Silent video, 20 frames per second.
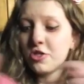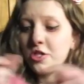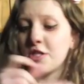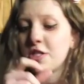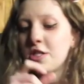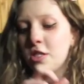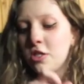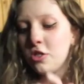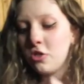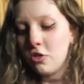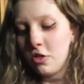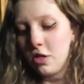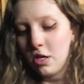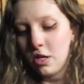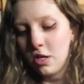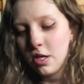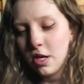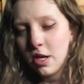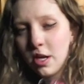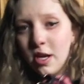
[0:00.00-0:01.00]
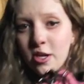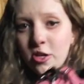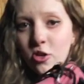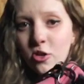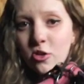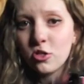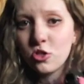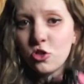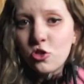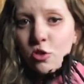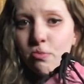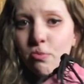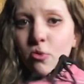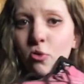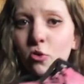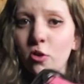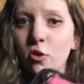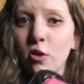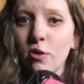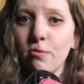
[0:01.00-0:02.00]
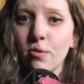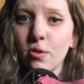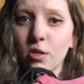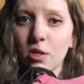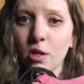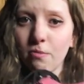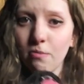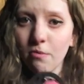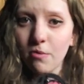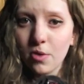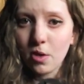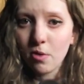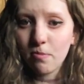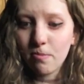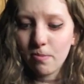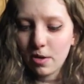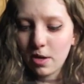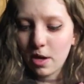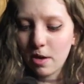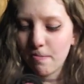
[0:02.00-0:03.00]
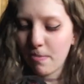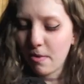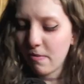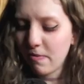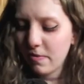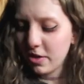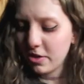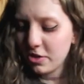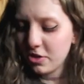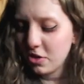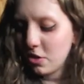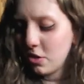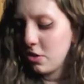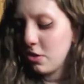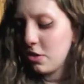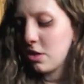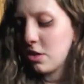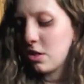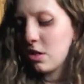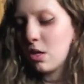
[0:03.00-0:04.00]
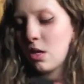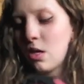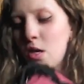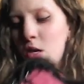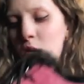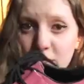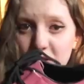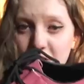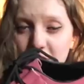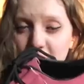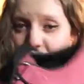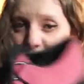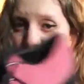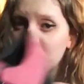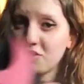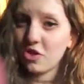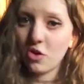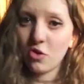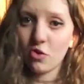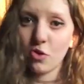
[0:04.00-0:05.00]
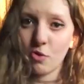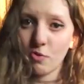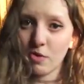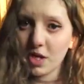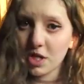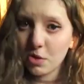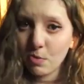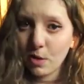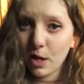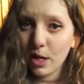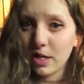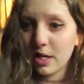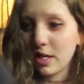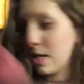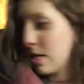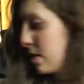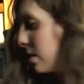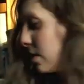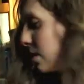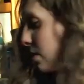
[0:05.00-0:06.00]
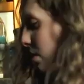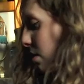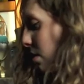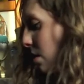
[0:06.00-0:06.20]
just literally, they're like triple creepers. I thought they would be like buffalo shoes. I just don't know where to wear these.